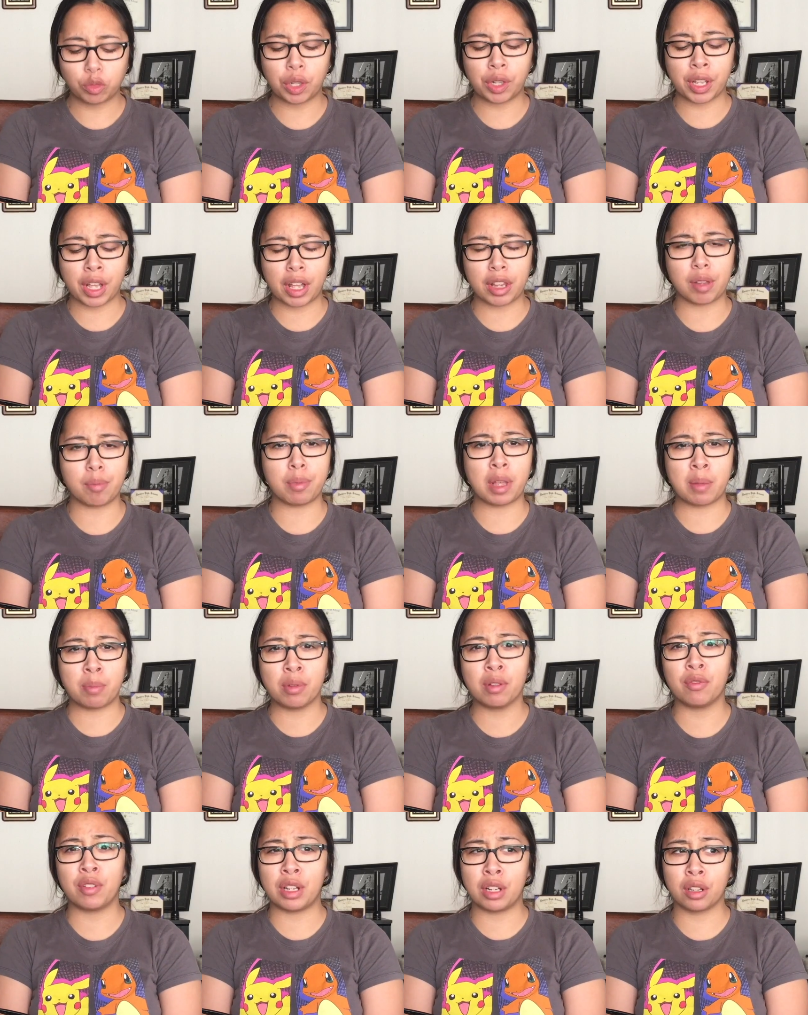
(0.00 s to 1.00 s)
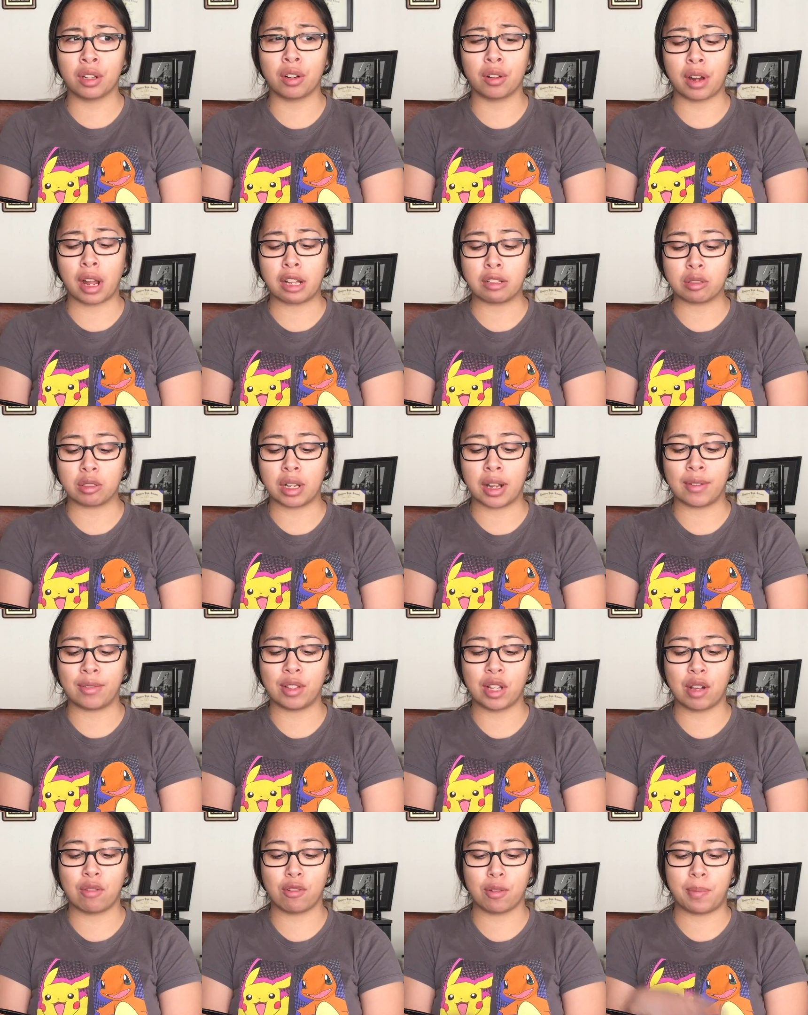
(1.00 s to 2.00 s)
Oh yeah, the maple vinaigrette
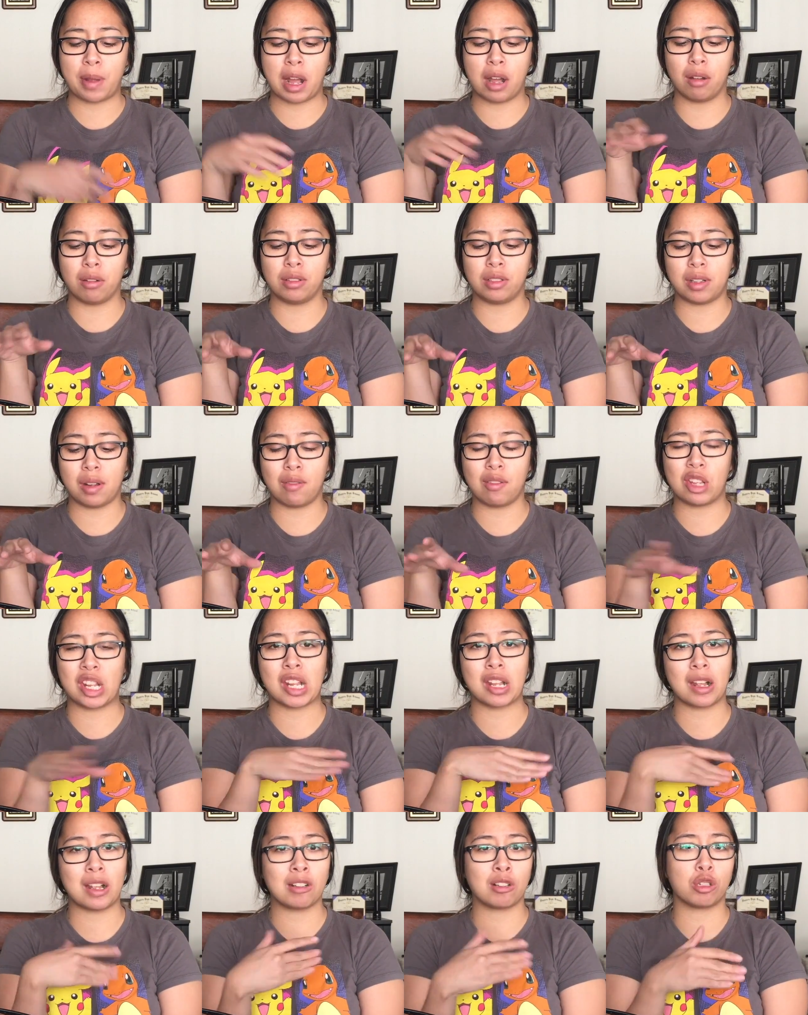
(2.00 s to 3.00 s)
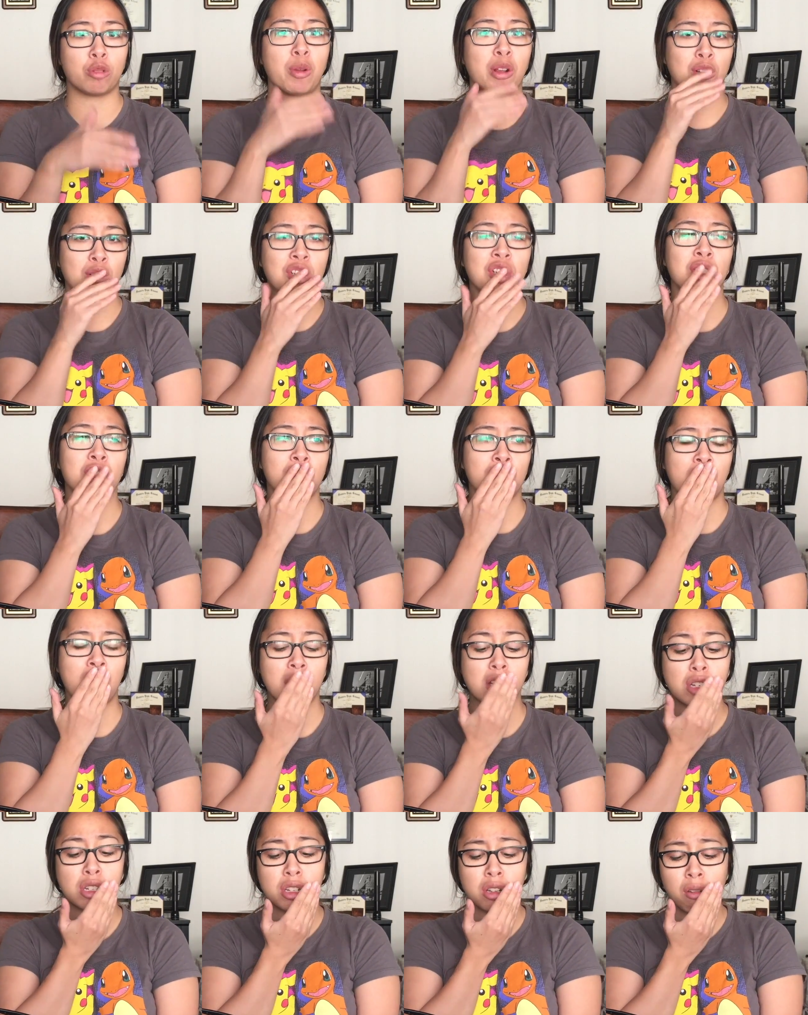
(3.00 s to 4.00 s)
definitely overpowers everything I expected to
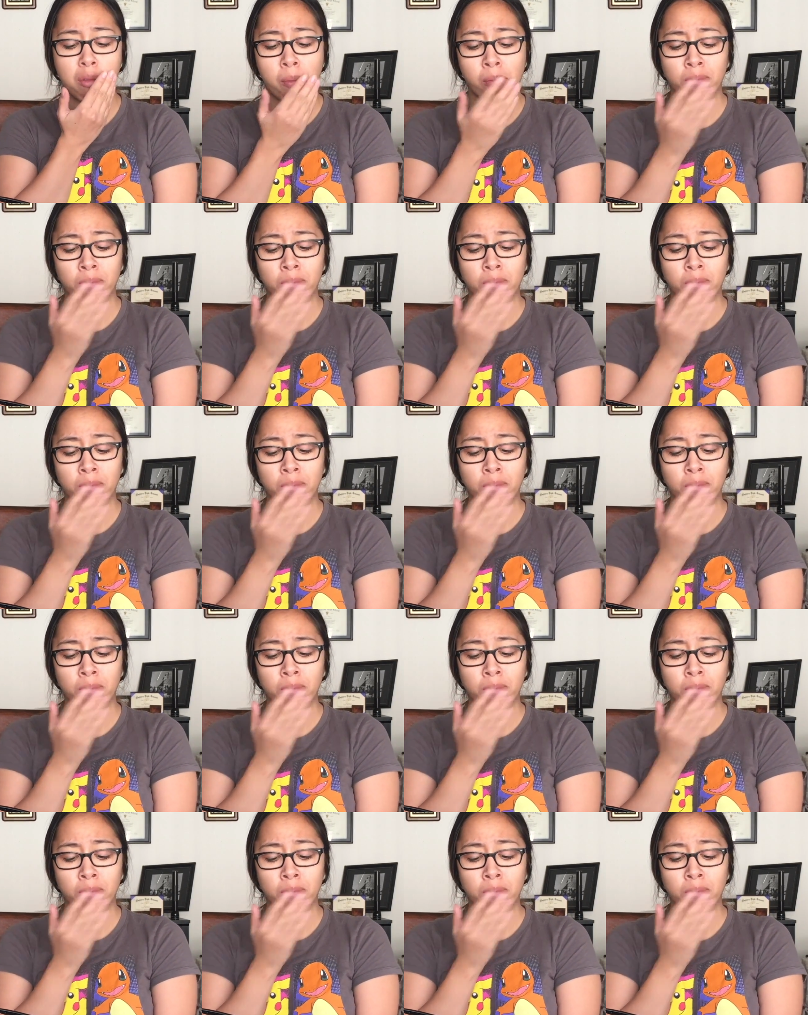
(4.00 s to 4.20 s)
taste.